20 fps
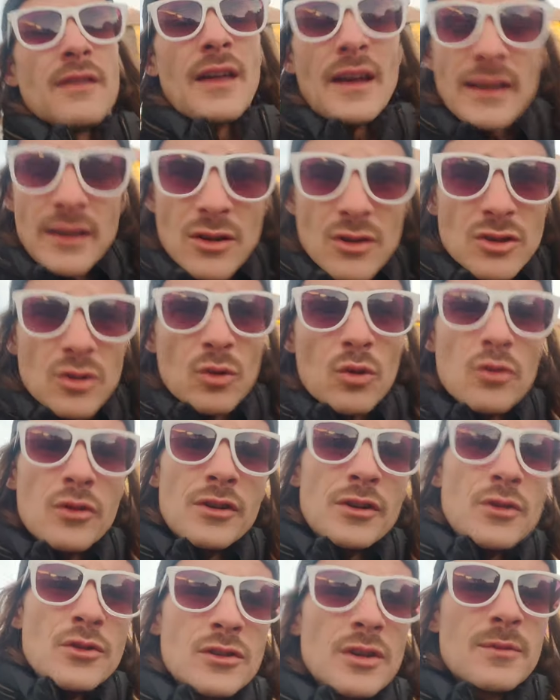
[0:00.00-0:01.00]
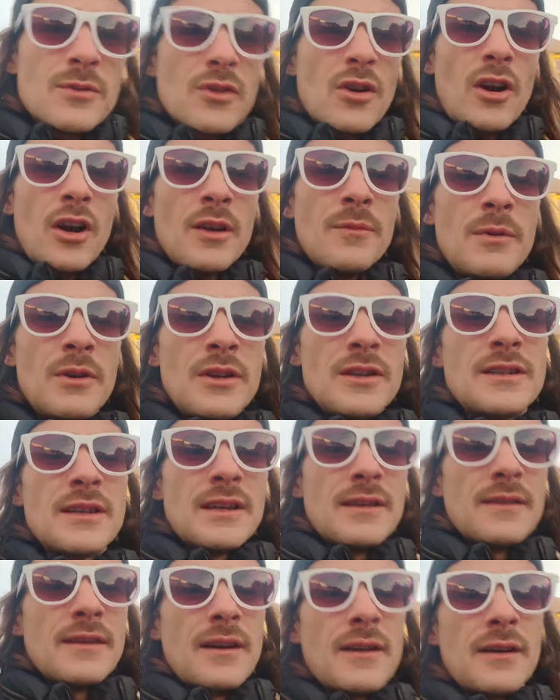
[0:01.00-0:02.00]
Thank you to all the new
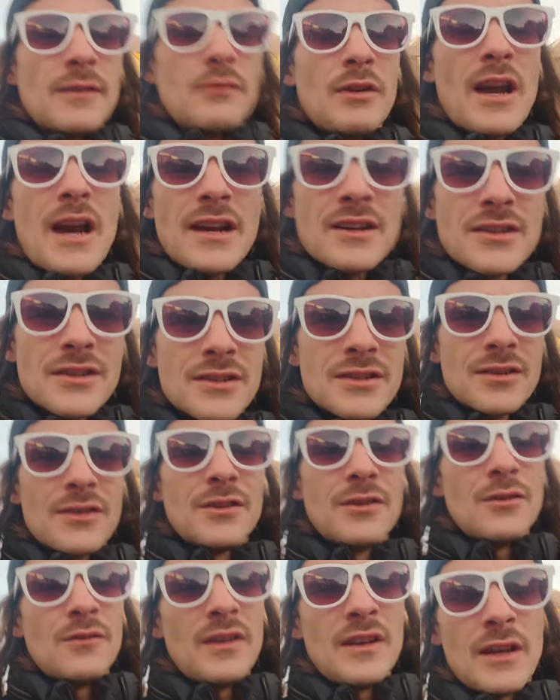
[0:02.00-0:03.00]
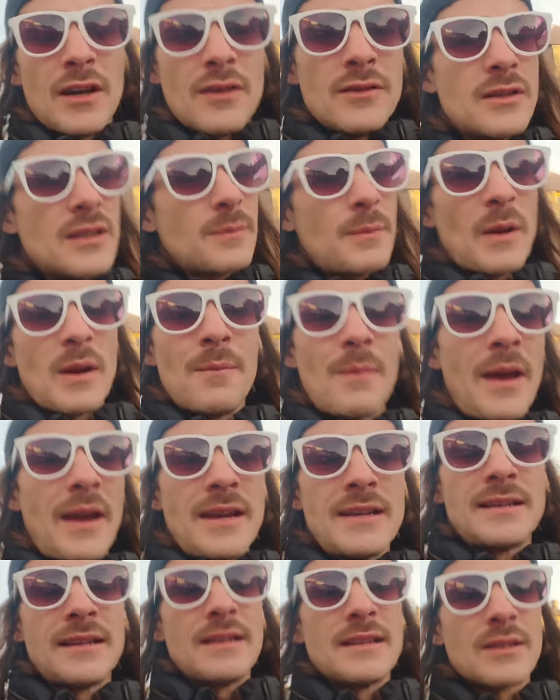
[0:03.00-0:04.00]
subscribers and the reactions to the new videos. It's been
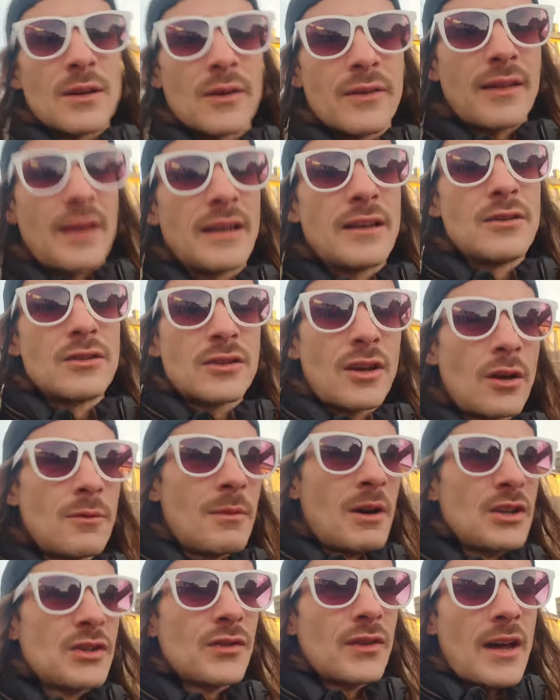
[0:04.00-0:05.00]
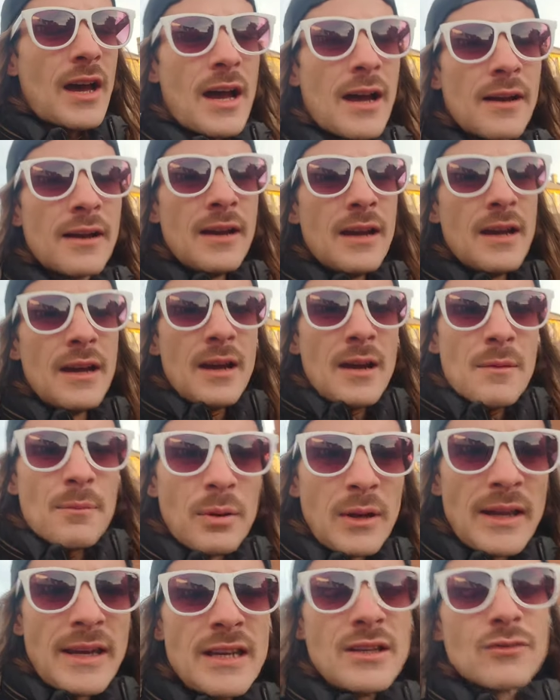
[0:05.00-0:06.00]
amazing, so I thank you so much for that.
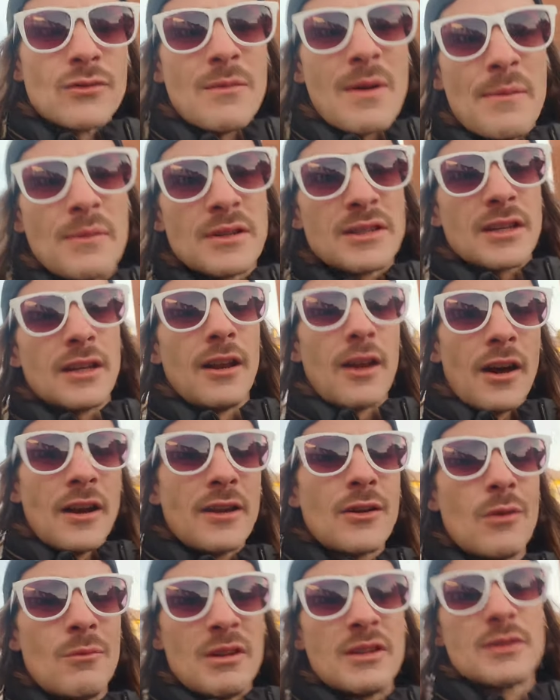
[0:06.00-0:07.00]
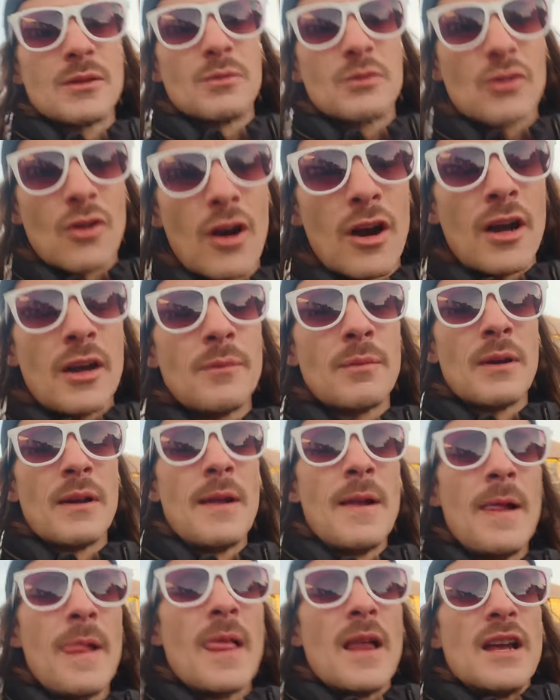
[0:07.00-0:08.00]
Please remember to like, comment and subscribe.
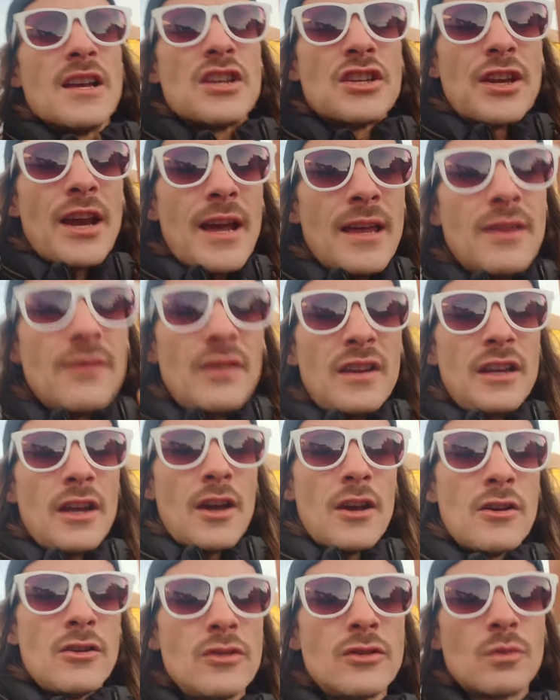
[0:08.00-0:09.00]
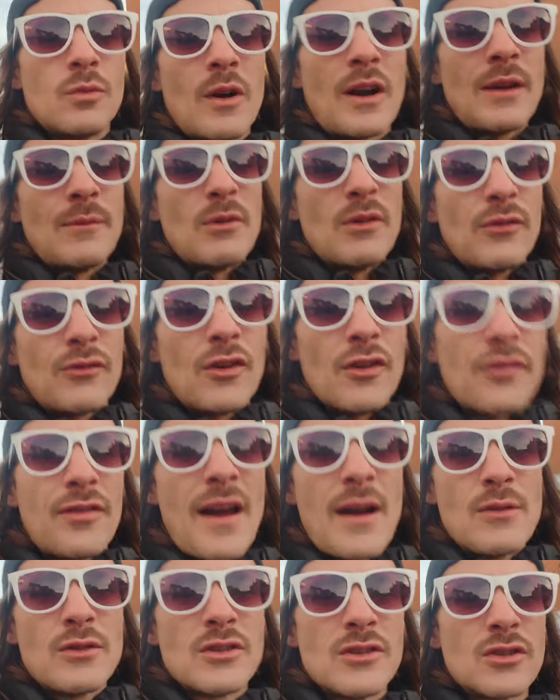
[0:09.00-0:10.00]
Share the videos. We're aiming for
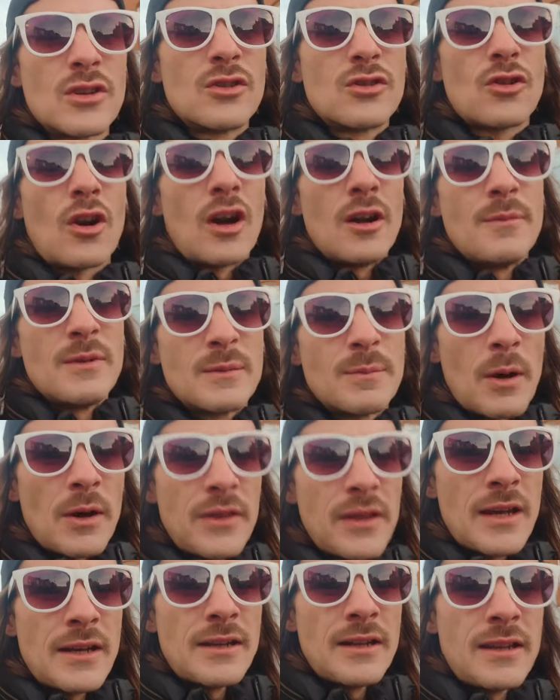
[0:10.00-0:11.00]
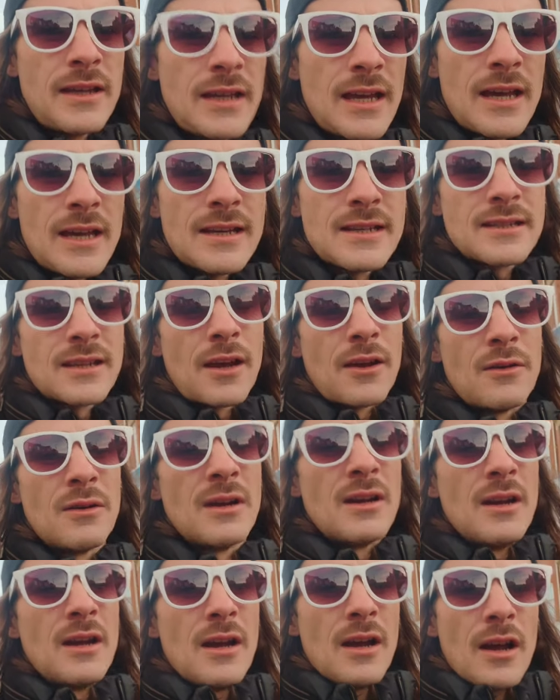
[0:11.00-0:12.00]
1,000 subscribers by the end of the year.
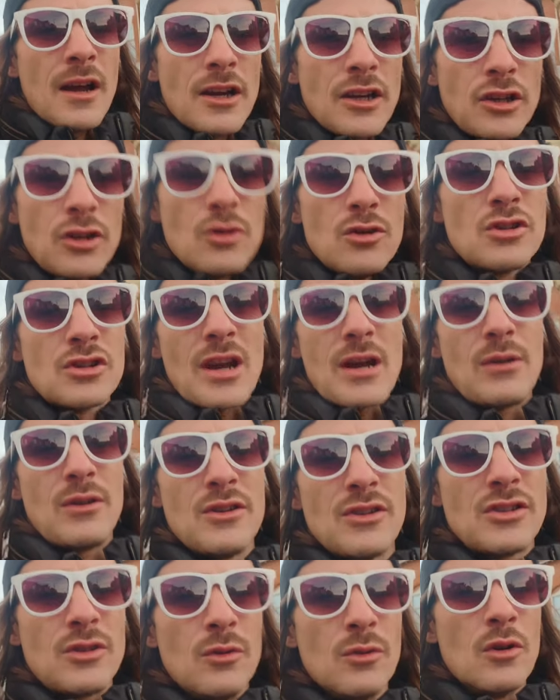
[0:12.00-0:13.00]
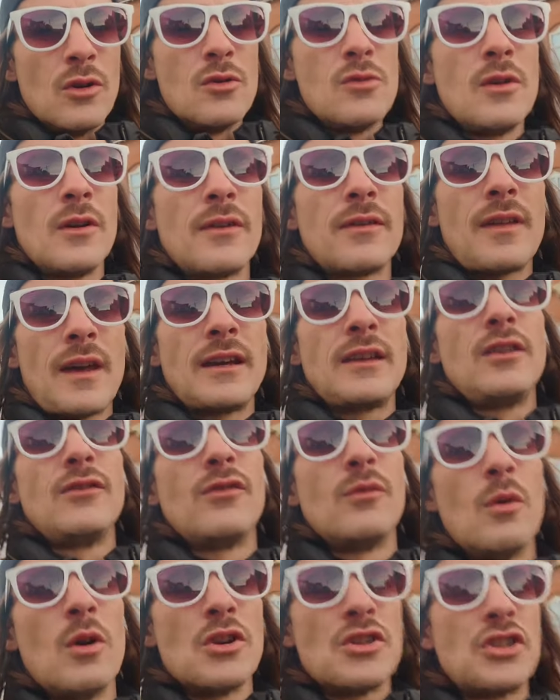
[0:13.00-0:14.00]
So a huge shout out to you all. Thank
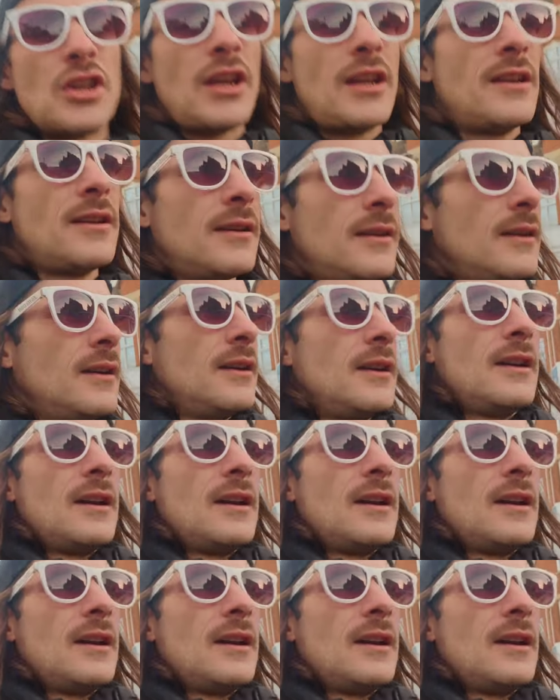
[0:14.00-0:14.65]
you for watching,